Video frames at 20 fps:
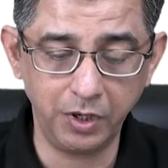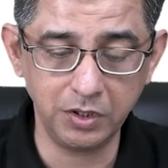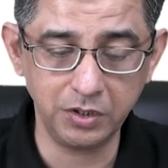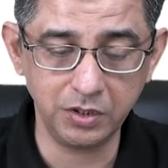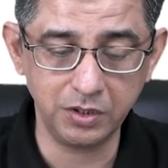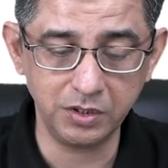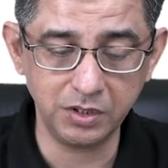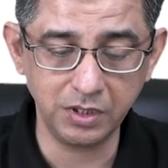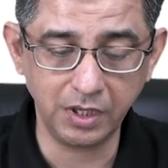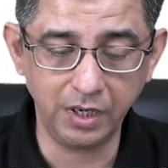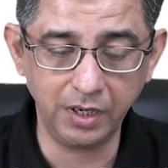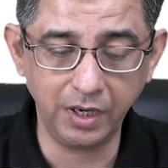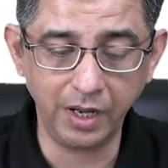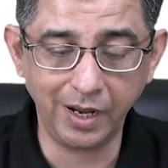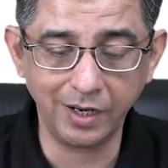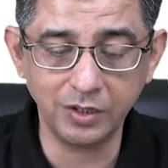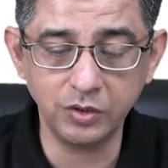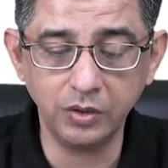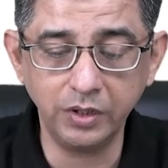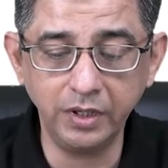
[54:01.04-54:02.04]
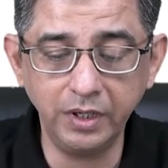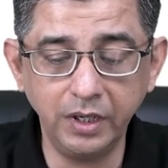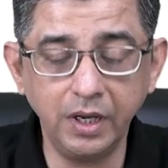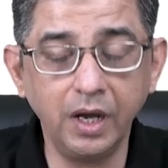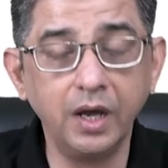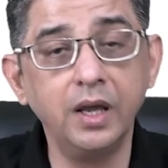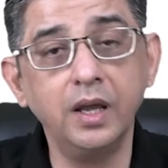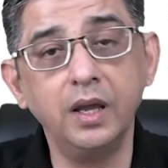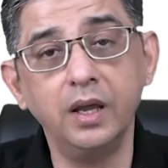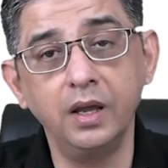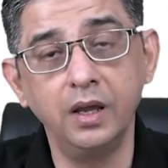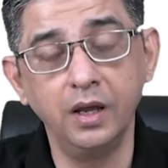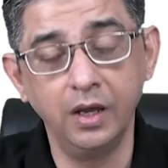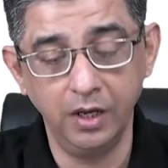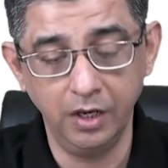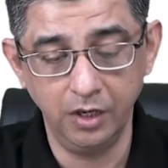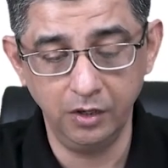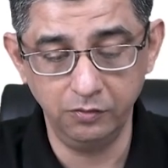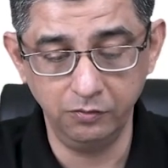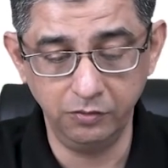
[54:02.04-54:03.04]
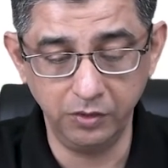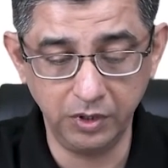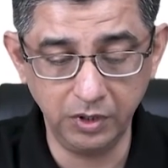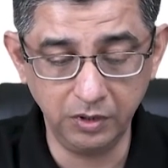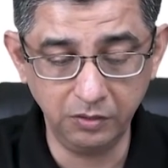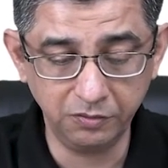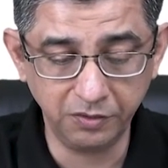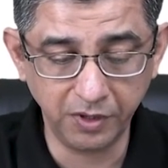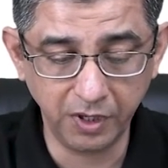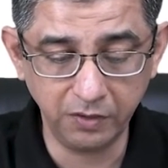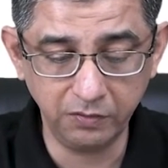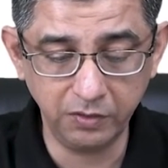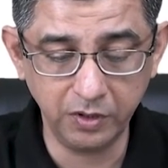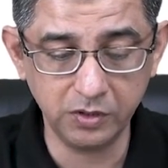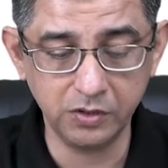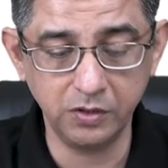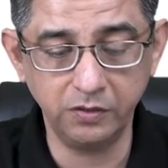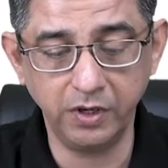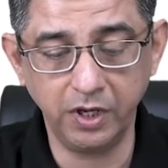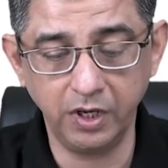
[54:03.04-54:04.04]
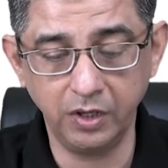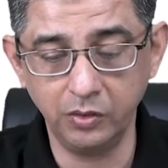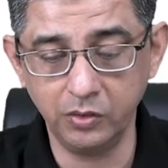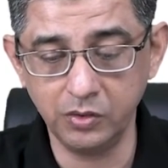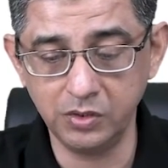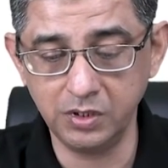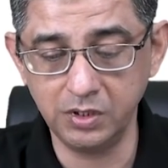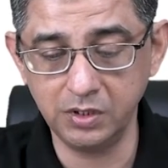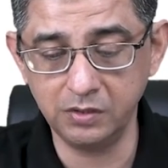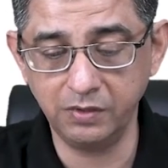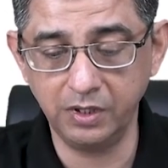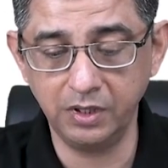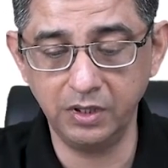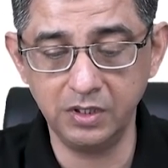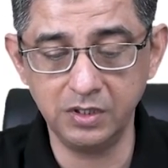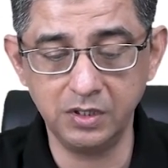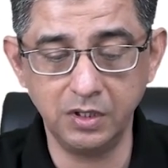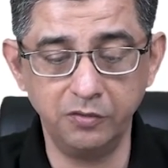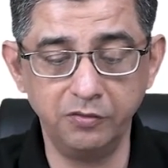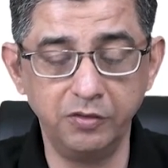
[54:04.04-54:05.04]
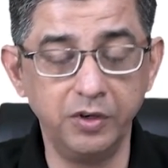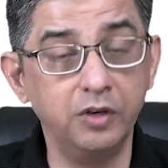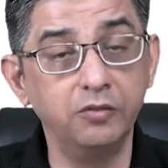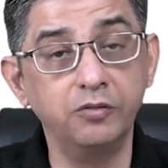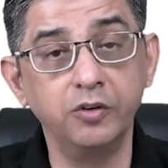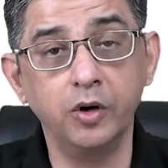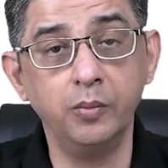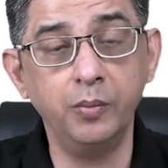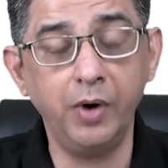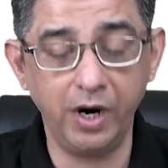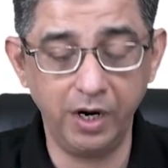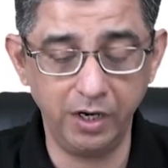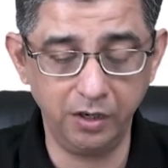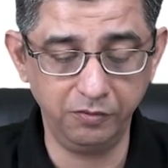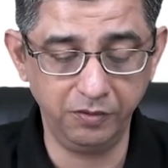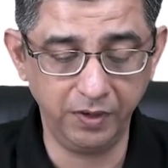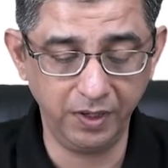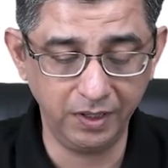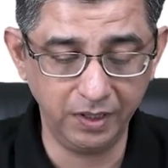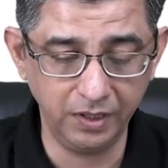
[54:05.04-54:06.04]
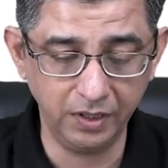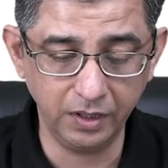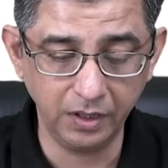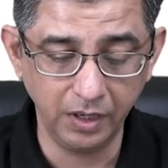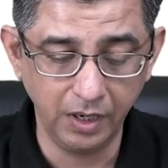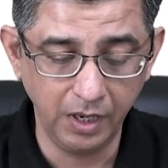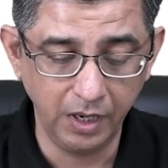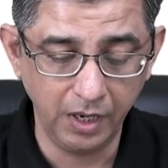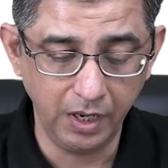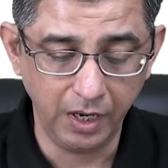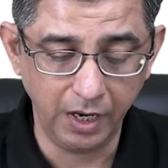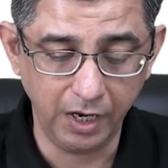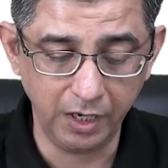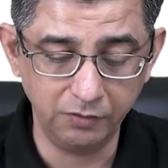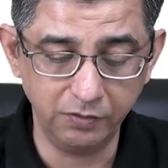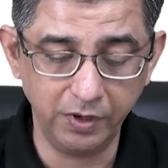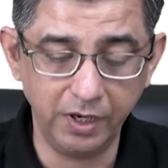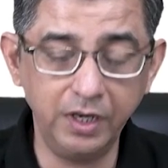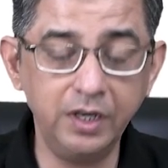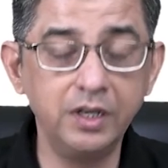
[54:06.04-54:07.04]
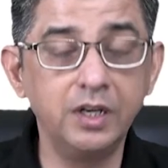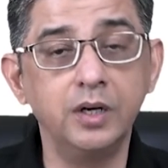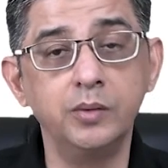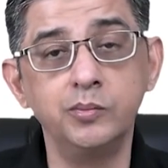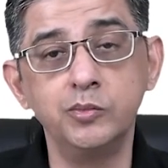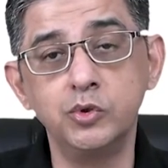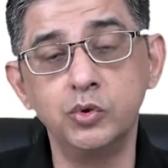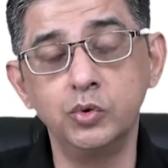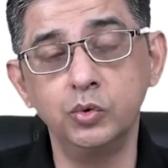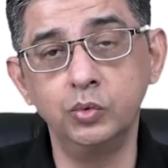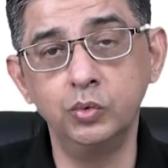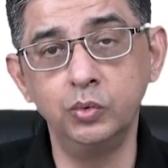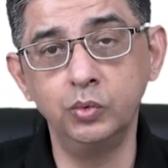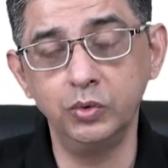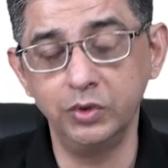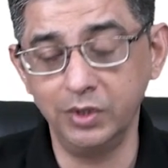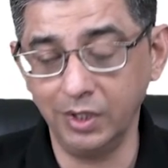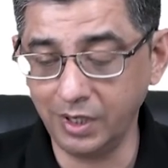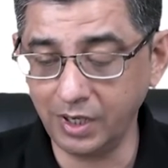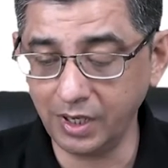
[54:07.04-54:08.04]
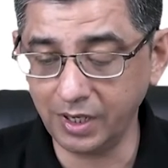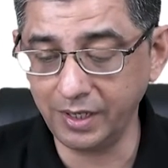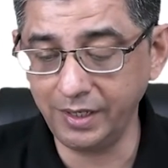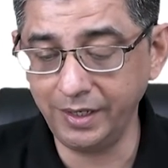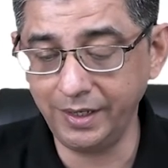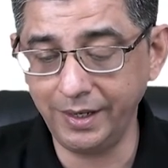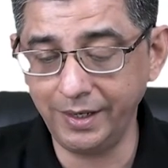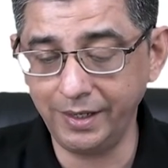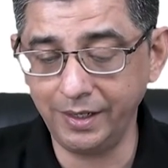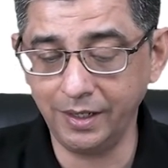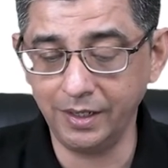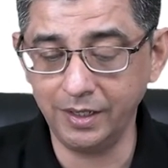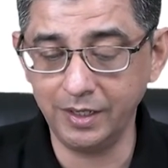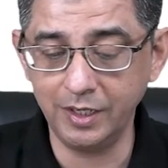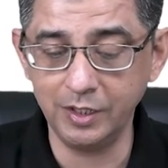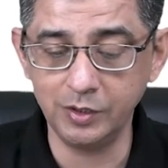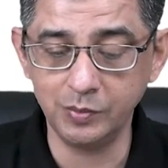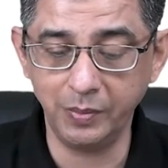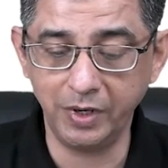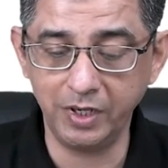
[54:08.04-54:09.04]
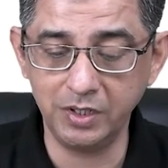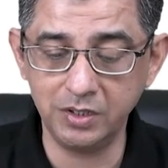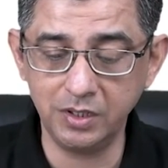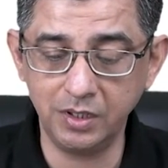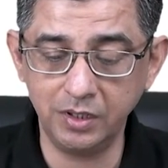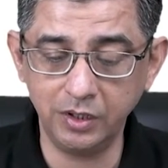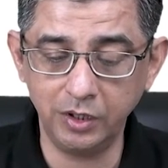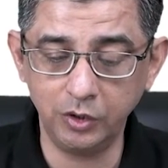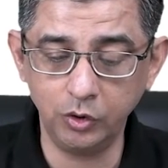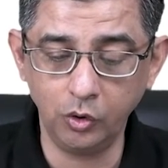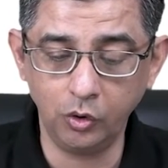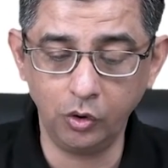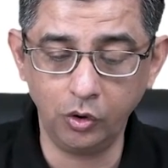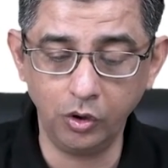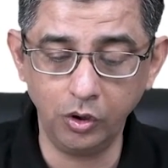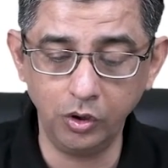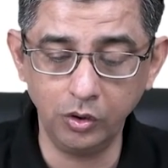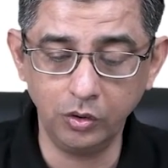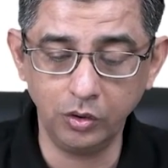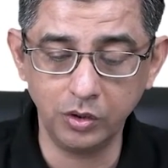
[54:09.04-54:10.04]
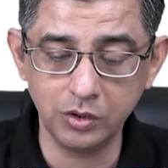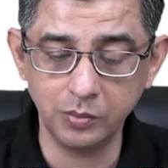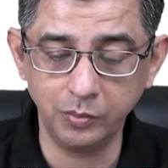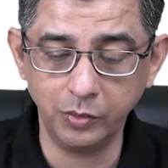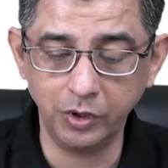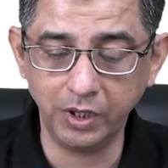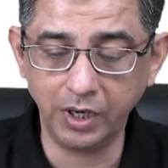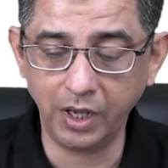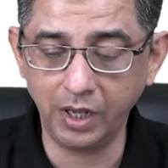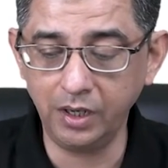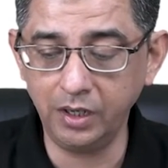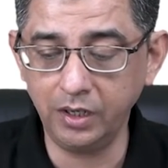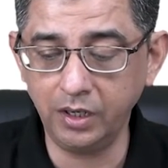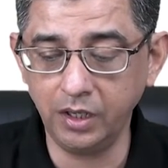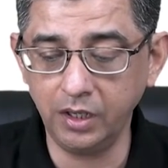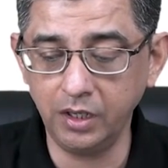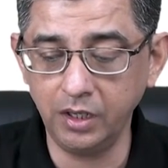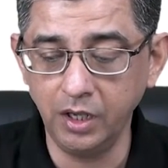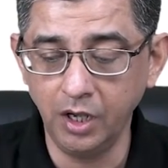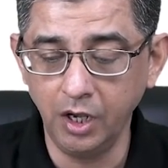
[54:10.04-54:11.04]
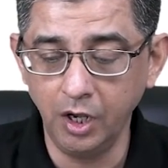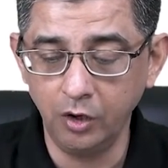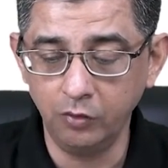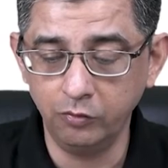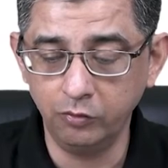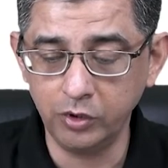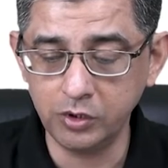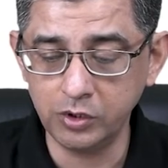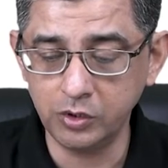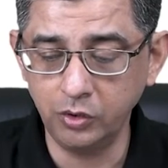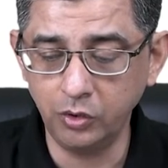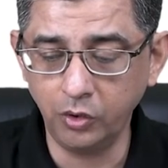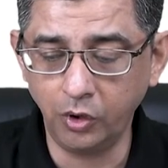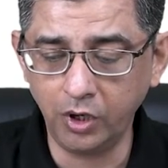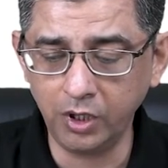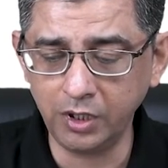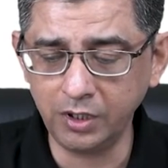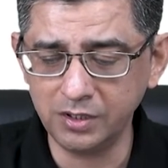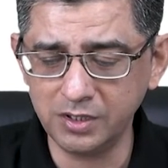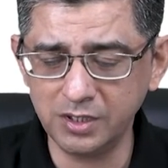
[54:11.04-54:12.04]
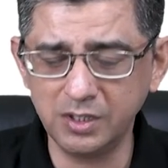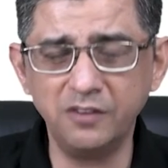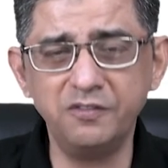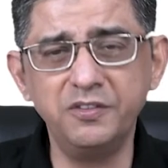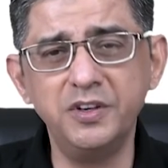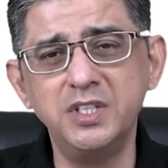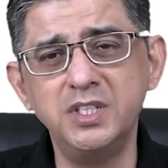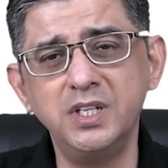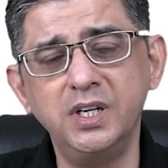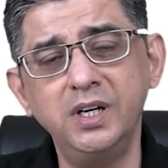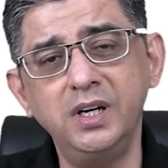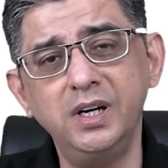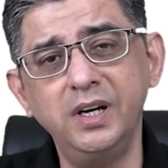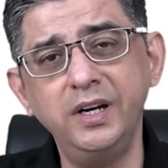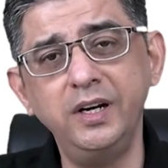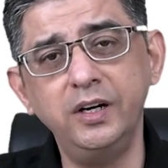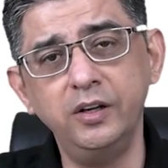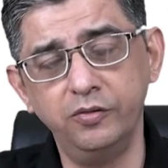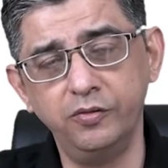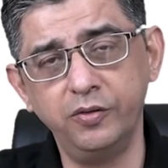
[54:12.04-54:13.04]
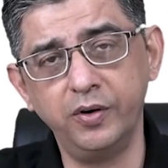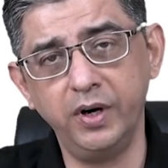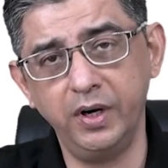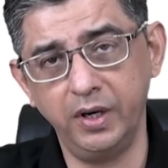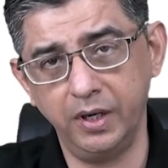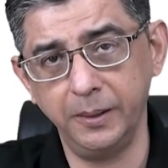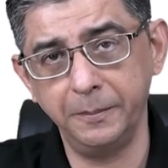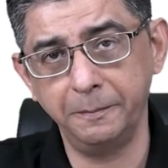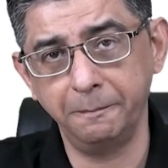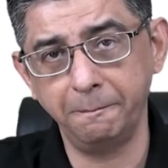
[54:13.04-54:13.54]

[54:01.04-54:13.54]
patients can actually die within 5 years of diagnosis when they're suffering from heart failure. And when it comes to the current data, he has mentioned that the all-cause mortality was not sufficiently different.